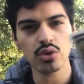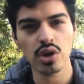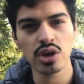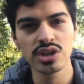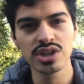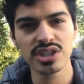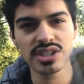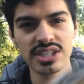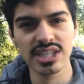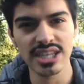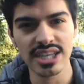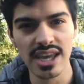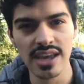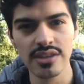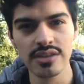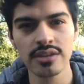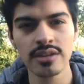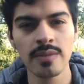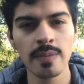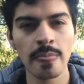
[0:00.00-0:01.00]
are just
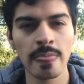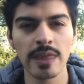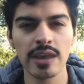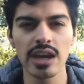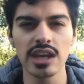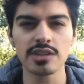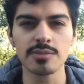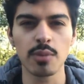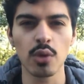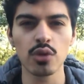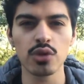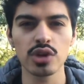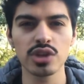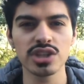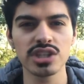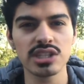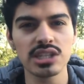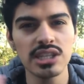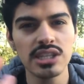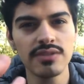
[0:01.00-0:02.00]
together. You guys both are
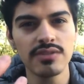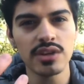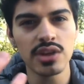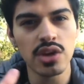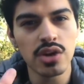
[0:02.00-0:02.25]
just living.